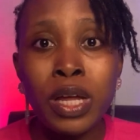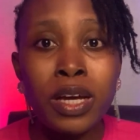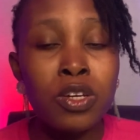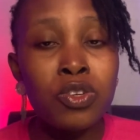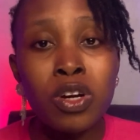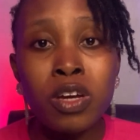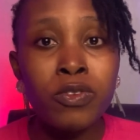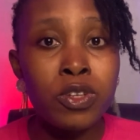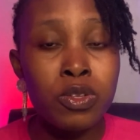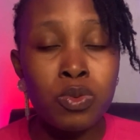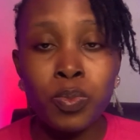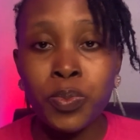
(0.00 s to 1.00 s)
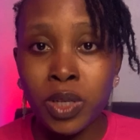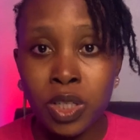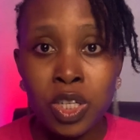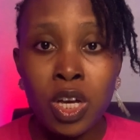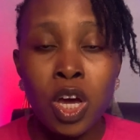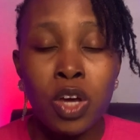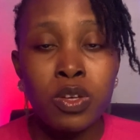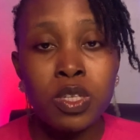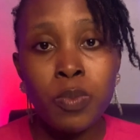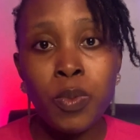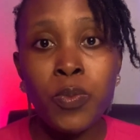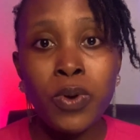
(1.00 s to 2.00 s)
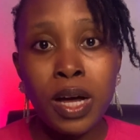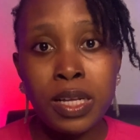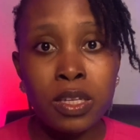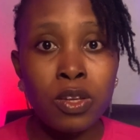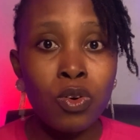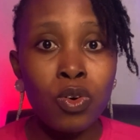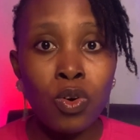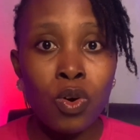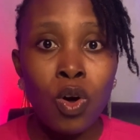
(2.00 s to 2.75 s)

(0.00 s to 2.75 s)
you don't even need to pitch. You see people asking, oh,